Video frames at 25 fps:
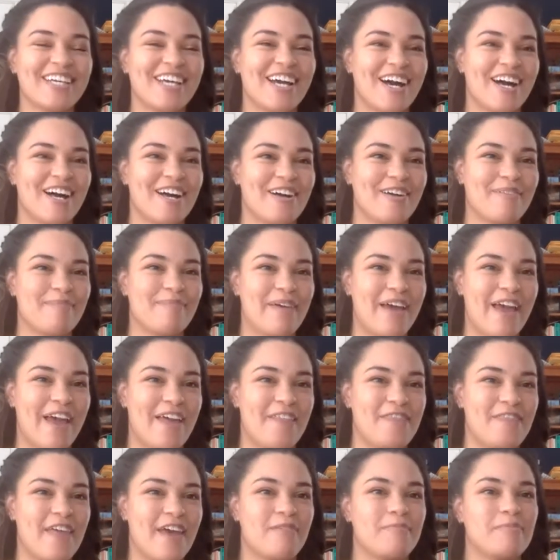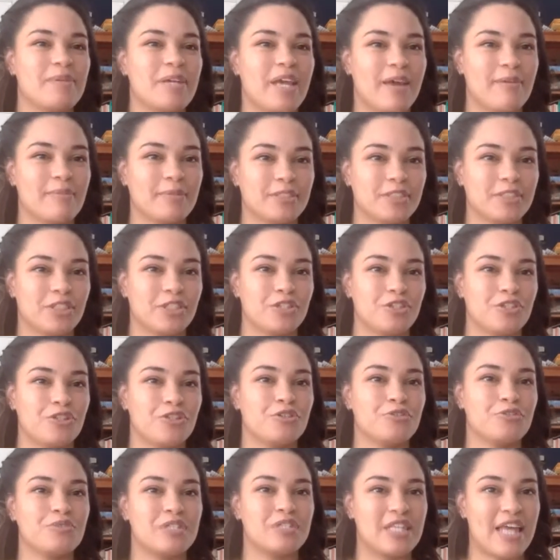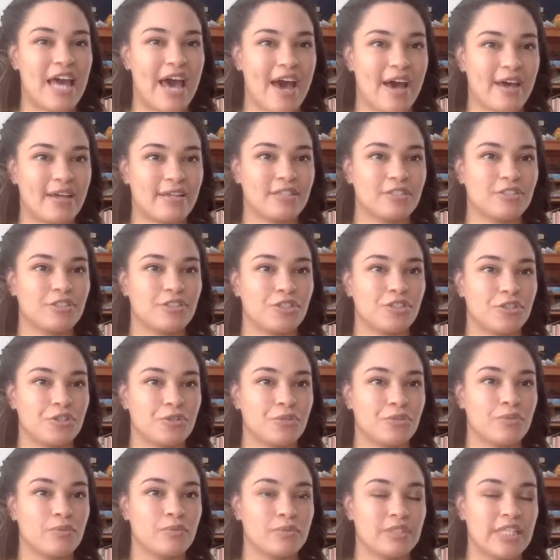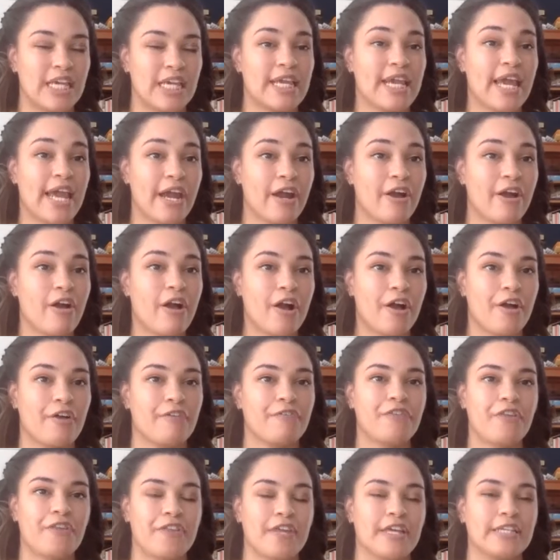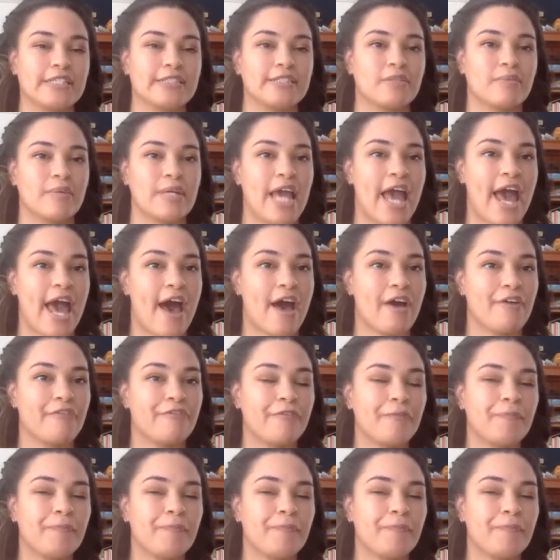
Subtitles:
and then be able to use that to take care of the things that we have.